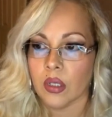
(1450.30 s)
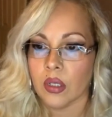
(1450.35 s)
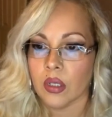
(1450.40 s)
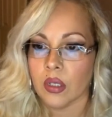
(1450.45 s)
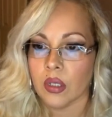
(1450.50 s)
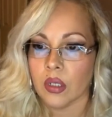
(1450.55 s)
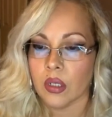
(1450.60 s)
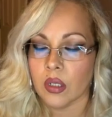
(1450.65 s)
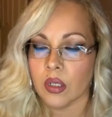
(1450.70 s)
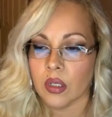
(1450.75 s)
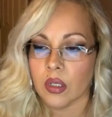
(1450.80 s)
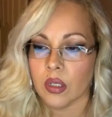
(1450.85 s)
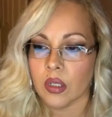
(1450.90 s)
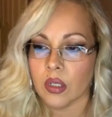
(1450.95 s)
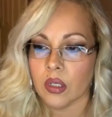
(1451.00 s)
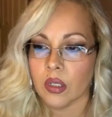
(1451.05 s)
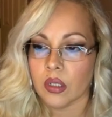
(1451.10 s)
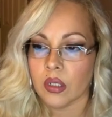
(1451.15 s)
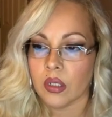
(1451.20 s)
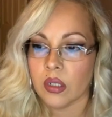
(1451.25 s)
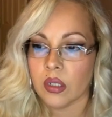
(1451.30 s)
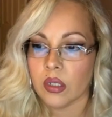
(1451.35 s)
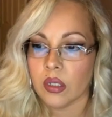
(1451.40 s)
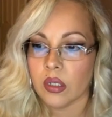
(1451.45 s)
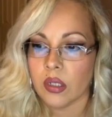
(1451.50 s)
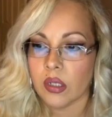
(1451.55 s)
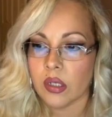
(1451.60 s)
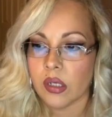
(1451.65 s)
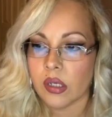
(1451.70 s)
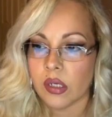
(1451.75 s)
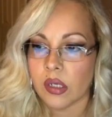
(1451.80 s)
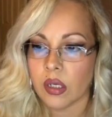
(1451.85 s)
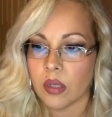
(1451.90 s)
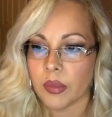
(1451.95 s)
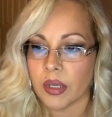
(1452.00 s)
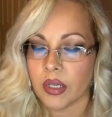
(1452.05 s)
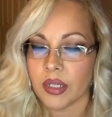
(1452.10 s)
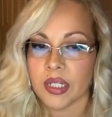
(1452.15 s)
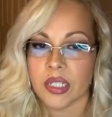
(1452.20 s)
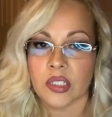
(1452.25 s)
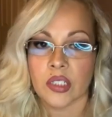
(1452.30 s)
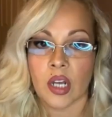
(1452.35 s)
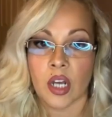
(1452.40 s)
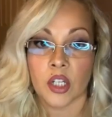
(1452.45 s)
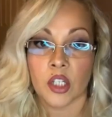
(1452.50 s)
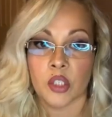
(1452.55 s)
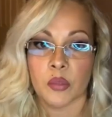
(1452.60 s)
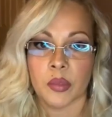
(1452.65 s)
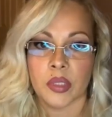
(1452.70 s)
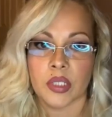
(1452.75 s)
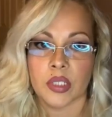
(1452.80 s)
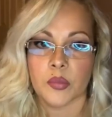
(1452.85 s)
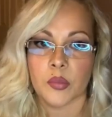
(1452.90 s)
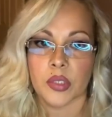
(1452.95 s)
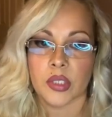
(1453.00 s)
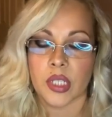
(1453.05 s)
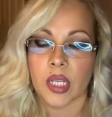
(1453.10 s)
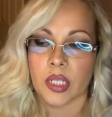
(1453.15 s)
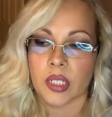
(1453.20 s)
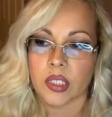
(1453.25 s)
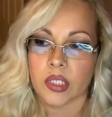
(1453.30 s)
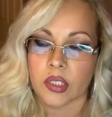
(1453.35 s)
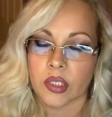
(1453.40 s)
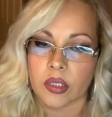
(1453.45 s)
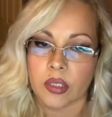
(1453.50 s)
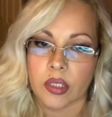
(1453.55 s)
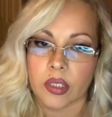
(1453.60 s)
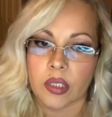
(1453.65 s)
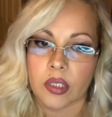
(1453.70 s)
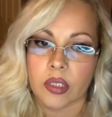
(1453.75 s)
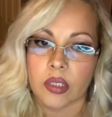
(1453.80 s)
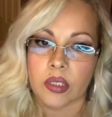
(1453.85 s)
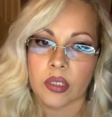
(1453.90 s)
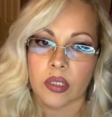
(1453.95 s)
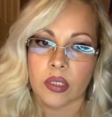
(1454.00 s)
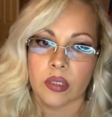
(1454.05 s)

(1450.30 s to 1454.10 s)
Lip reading: about any document pertaining to the area and the dam.